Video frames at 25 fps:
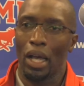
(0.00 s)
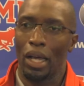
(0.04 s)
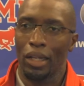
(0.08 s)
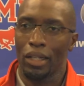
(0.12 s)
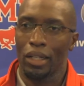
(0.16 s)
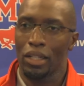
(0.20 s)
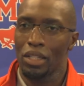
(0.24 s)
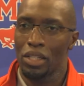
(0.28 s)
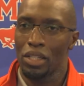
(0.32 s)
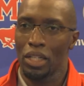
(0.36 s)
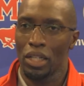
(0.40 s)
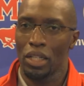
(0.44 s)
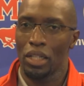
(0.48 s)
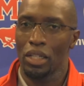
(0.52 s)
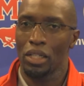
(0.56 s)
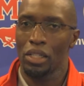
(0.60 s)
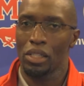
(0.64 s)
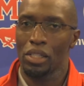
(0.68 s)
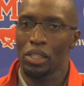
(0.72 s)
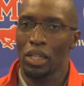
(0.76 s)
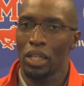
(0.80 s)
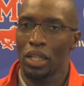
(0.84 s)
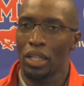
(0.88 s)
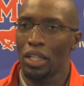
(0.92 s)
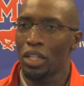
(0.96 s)
I continue to
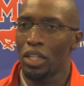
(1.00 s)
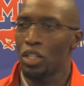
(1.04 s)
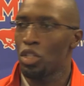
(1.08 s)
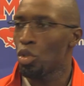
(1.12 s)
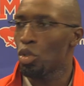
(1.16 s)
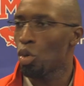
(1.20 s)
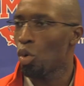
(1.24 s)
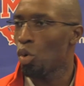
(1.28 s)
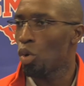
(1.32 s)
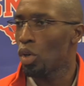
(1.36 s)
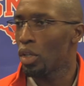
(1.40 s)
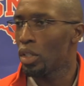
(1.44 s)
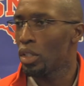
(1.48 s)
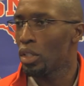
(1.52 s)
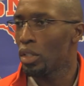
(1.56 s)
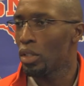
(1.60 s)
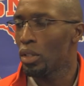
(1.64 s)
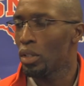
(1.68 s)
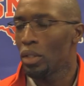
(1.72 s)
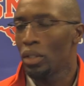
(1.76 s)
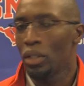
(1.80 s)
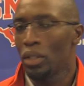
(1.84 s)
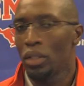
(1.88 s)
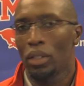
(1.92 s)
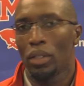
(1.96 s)
say that Jordan,
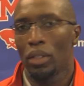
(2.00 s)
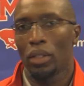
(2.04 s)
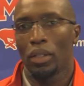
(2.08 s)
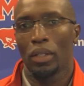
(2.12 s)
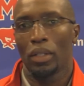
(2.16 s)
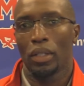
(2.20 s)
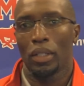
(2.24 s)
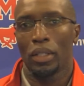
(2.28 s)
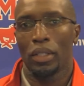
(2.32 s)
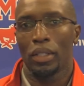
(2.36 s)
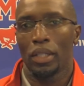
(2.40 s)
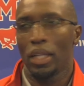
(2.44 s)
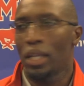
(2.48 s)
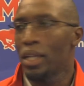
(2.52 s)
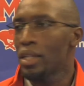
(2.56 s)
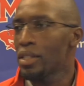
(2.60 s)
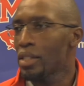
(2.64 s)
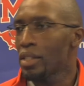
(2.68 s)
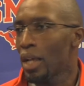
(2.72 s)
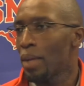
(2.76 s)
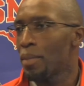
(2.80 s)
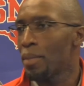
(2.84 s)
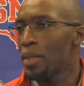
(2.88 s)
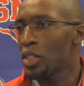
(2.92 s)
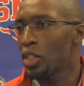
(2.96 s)
yes,
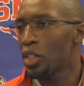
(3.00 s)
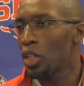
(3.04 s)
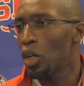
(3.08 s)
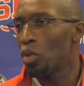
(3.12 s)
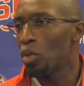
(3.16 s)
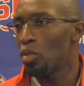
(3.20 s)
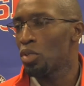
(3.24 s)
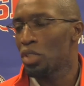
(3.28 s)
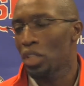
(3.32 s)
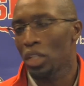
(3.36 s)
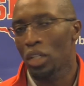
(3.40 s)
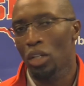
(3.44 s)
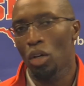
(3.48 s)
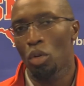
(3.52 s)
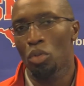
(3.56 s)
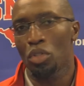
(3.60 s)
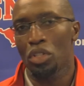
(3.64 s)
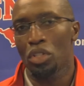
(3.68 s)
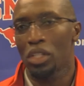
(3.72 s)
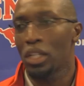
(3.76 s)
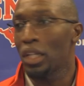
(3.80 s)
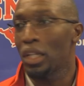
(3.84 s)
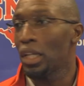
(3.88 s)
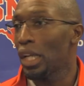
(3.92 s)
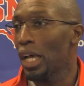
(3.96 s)
I'm his coach, and
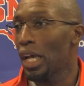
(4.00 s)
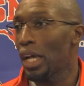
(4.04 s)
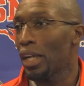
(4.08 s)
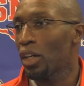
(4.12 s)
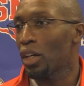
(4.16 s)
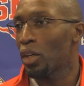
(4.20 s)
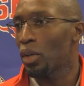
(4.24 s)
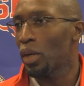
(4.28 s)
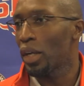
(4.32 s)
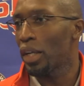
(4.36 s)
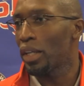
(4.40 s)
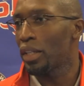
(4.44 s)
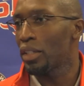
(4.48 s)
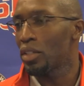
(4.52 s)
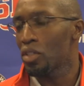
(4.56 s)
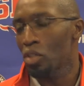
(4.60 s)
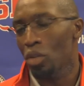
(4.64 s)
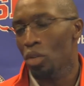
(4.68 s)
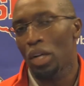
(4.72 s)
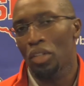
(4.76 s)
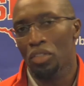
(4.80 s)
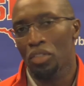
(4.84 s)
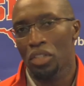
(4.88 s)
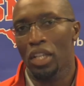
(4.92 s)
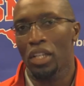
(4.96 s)
coaches get a lot of credit,
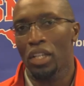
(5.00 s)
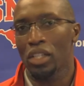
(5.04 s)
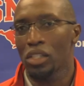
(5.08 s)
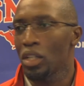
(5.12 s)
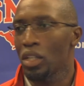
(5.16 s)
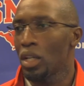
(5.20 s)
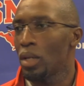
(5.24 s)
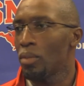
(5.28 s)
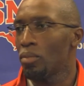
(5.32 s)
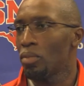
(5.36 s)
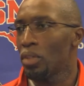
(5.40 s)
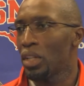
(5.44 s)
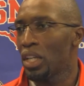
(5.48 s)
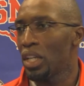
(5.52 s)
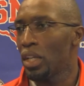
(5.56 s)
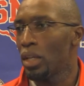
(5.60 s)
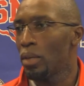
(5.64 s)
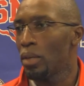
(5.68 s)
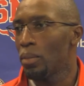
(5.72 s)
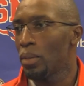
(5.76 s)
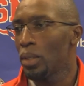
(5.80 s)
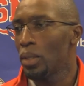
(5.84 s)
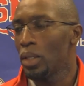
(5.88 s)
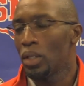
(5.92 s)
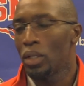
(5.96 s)
so I'll take some for
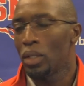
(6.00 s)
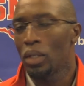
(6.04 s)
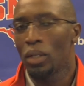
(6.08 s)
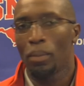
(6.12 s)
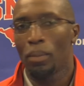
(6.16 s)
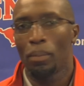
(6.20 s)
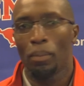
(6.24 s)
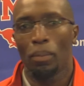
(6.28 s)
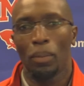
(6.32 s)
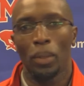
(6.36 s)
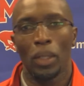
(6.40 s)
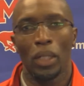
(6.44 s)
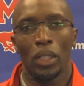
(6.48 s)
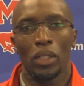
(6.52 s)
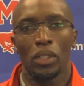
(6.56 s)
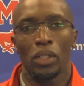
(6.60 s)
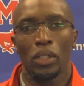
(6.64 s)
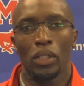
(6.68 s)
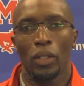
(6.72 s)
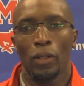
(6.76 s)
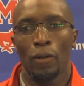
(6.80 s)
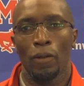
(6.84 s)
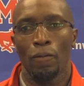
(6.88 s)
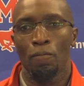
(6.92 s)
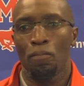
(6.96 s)
him. But
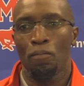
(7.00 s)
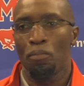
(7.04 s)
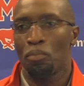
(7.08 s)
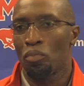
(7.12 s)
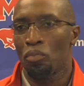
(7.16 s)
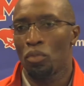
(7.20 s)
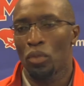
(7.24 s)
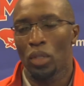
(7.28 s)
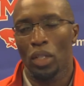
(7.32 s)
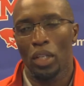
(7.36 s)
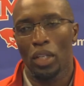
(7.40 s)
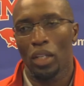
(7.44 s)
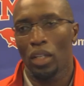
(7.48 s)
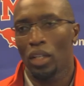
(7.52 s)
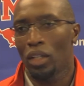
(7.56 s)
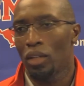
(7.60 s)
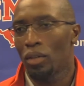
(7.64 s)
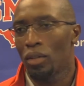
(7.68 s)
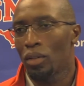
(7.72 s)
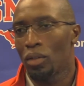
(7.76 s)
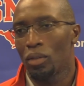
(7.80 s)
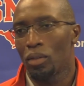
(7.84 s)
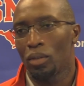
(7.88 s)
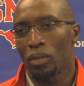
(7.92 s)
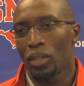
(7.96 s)
it,
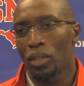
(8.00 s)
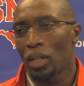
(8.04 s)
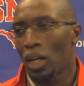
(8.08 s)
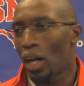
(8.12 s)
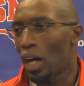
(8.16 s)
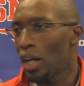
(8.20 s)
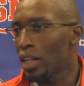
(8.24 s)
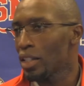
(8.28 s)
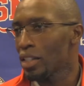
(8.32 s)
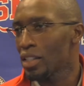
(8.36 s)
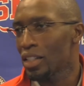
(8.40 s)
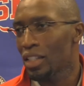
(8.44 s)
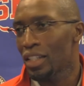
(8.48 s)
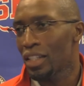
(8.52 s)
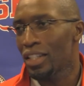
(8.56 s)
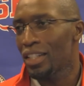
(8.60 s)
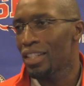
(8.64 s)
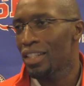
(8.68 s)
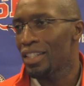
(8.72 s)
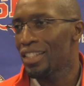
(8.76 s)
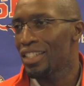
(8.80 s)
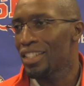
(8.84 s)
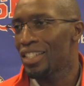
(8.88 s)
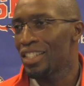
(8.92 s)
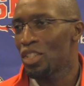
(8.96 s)
honestly,
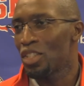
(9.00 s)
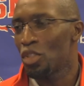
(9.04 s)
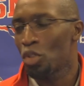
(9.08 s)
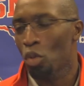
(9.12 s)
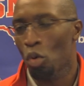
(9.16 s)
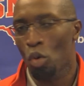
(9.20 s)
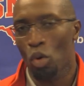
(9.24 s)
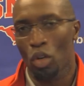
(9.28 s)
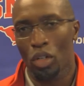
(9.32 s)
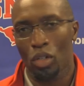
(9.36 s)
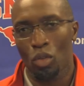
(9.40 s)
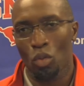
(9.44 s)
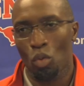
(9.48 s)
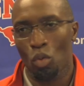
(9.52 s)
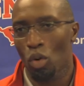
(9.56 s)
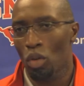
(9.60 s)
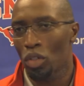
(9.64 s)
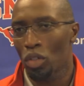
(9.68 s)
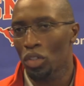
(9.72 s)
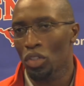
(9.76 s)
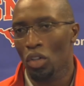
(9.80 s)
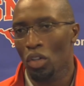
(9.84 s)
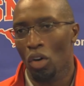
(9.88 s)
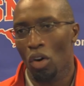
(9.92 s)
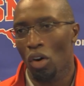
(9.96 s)
Jordan
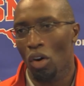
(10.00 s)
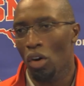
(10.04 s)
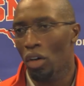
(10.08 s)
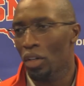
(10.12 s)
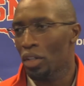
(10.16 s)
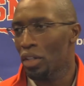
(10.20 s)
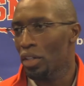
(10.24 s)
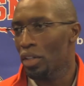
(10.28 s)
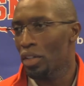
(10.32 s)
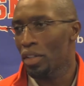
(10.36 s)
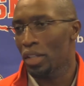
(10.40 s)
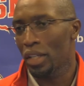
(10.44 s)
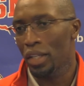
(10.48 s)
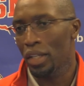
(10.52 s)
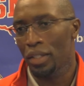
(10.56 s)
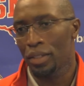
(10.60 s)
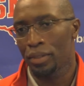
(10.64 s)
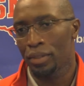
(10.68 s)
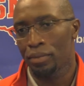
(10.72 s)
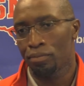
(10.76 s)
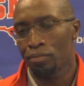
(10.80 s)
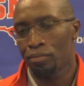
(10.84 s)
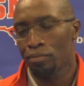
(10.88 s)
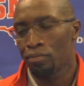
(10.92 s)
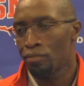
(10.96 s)
works harder than
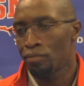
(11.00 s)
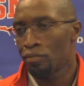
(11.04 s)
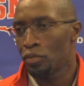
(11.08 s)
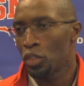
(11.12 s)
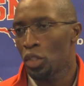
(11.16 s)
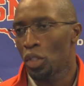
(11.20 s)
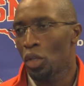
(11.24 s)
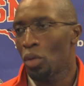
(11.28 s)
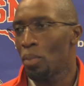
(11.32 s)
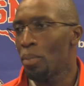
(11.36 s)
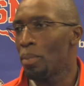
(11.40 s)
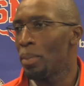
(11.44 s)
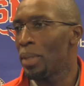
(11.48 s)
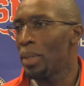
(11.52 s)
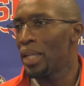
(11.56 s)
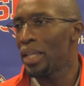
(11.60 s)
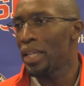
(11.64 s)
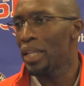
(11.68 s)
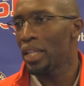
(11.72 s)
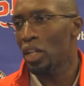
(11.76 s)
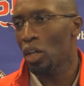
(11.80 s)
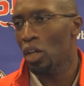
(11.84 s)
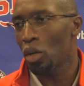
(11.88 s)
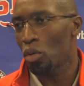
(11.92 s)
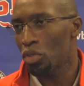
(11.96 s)
you know
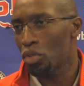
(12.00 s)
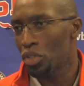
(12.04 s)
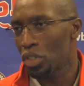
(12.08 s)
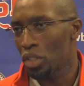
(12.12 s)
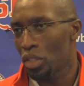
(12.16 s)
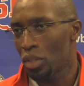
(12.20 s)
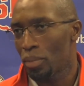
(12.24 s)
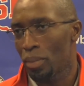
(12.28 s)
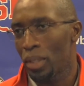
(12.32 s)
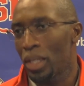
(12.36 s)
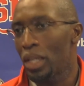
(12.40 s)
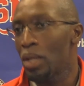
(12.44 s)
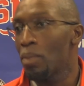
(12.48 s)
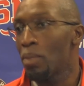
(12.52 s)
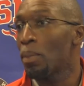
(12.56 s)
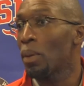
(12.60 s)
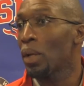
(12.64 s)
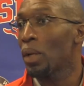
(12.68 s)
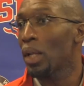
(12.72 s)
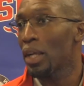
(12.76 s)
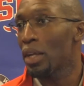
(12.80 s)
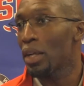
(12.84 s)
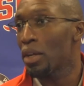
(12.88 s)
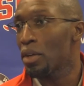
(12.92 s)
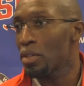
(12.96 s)
many coaches, many
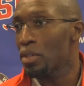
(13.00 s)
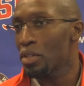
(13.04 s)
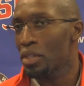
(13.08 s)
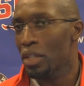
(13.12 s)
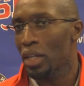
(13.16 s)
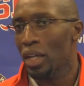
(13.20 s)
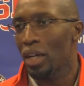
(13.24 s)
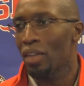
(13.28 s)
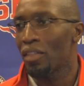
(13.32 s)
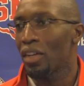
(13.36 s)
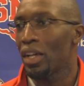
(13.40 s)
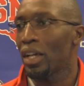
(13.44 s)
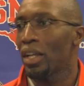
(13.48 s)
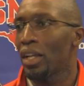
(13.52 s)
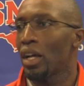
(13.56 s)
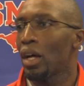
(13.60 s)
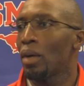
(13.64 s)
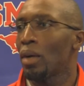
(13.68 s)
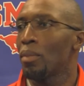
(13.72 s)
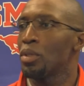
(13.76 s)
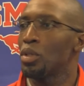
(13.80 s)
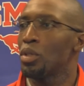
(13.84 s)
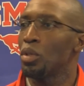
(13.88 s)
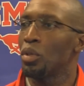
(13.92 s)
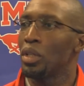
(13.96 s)
players that I've had
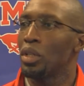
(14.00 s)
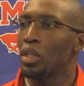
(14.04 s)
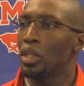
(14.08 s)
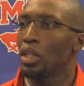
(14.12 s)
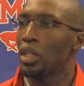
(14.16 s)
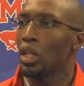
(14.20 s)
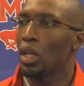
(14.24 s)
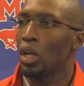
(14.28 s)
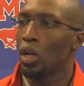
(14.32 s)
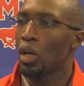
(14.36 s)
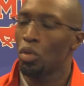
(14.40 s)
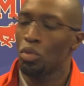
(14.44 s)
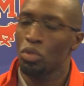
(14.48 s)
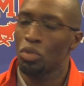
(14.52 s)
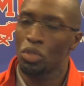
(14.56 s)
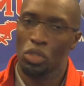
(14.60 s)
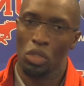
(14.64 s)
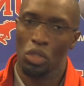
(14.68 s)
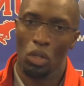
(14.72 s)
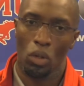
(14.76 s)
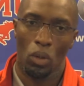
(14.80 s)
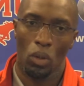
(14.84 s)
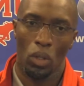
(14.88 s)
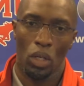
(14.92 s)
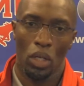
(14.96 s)
opportunity to coach.
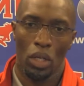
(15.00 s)
So